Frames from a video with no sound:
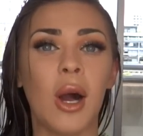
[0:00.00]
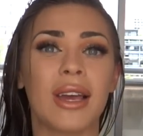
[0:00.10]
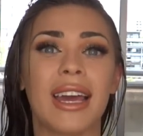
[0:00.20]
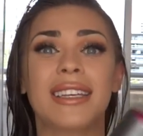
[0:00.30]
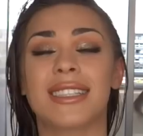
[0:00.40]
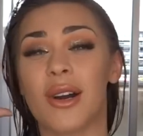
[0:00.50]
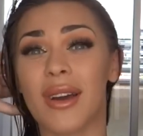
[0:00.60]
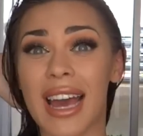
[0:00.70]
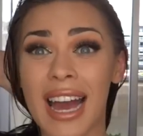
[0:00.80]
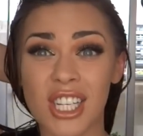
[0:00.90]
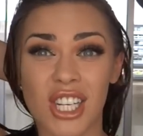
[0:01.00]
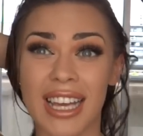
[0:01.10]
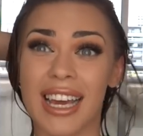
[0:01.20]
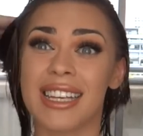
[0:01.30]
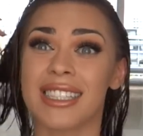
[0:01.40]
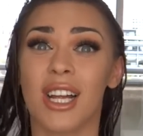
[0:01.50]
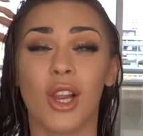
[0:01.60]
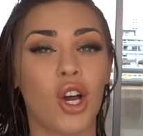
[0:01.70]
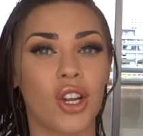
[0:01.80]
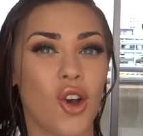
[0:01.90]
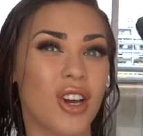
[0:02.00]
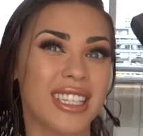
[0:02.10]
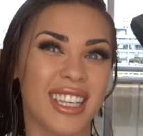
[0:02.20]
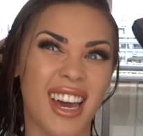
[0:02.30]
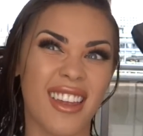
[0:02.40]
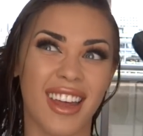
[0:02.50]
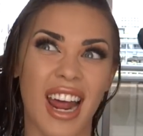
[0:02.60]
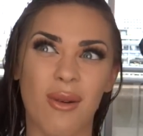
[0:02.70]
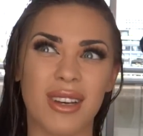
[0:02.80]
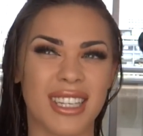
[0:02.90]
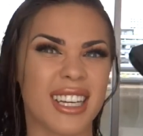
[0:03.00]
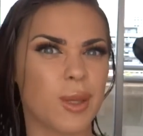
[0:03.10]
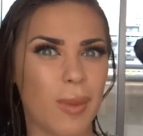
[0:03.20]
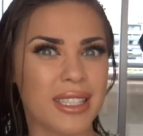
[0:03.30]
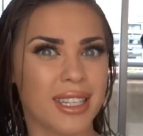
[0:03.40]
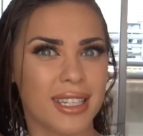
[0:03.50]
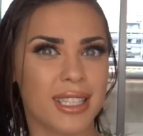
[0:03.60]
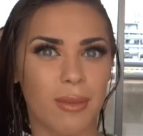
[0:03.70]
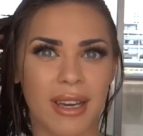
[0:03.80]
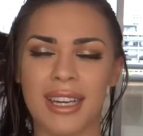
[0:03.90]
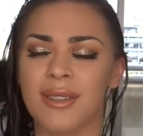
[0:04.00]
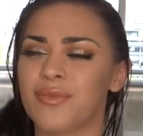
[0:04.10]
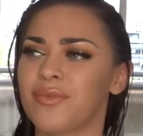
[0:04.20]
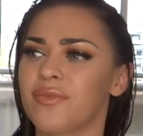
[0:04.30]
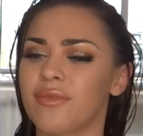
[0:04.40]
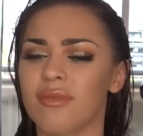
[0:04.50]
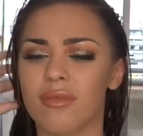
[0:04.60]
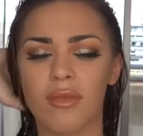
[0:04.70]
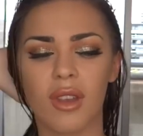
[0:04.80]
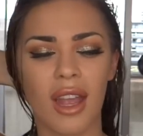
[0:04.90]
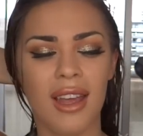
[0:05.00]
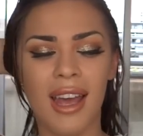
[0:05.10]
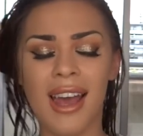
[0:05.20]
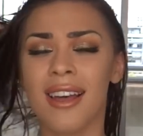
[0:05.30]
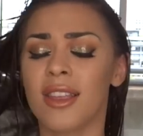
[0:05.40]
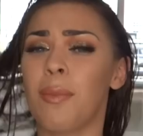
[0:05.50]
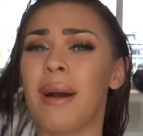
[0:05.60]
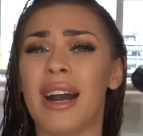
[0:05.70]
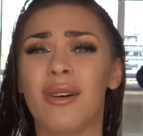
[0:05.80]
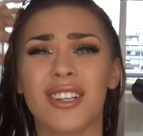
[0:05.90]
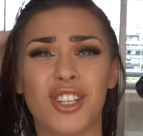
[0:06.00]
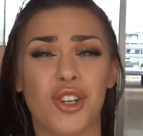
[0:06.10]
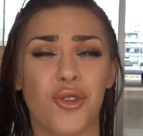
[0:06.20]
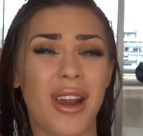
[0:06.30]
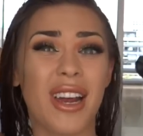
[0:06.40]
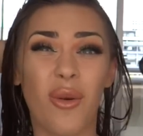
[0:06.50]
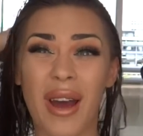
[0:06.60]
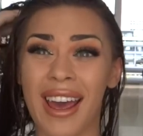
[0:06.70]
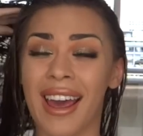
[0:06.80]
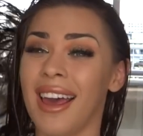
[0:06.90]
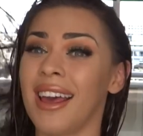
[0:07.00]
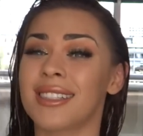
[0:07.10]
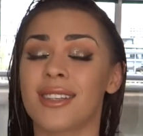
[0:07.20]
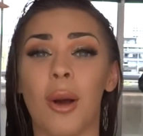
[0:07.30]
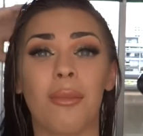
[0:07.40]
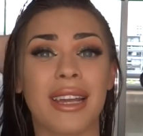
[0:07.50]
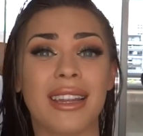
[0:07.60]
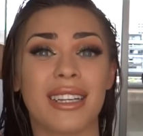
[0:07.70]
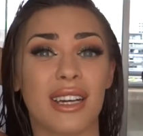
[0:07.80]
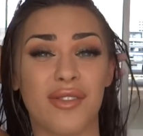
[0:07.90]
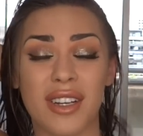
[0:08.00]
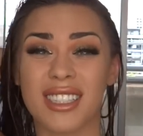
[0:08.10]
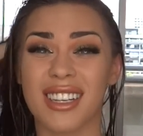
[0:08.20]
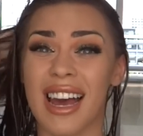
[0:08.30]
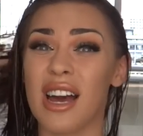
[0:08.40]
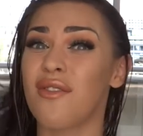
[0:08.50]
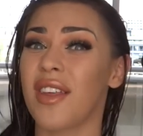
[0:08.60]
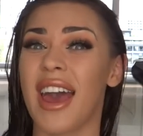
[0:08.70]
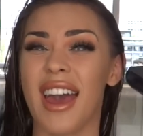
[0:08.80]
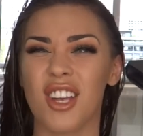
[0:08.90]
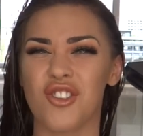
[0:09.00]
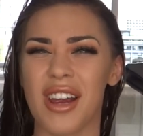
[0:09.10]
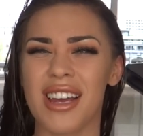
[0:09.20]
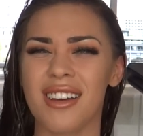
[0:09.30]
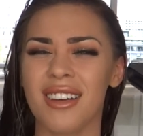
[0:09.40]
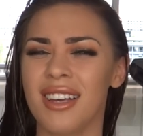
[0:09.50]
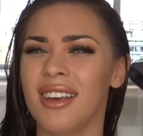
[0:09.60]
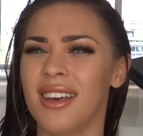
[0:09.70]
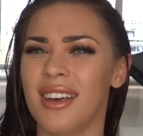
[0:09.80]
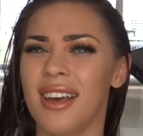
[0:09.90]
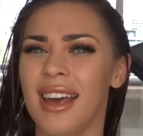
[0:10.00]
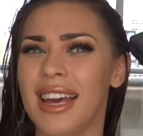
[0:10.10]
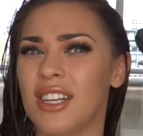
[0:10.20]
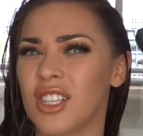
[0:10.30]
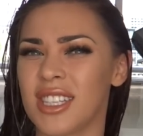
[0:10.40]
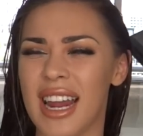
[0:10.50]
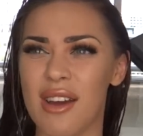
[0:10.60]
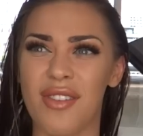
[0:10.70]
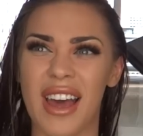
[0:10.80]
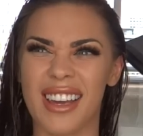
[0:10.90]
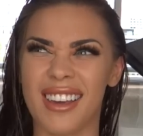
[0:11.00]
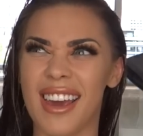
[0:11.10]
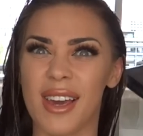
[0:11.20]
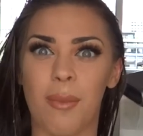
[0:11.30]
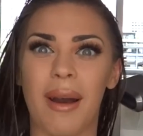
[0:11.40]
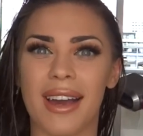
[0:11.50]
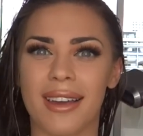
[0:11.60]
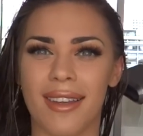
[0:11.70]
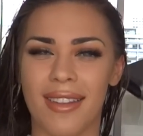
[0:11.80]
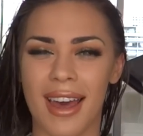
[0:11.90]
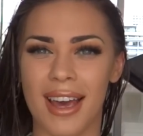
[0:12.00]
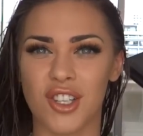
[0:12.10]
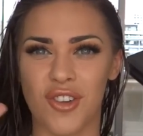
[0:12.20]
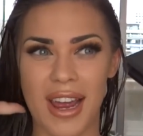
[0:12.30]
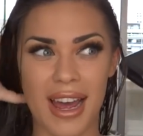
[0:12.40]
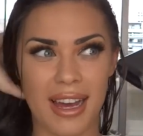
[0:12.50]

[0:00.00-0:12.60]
Okay, so it actually is a lot noisier than I was expecting it to be. The power straight away is completely different to that of the hairdryer. It doesn't have that kickback that the hairdryer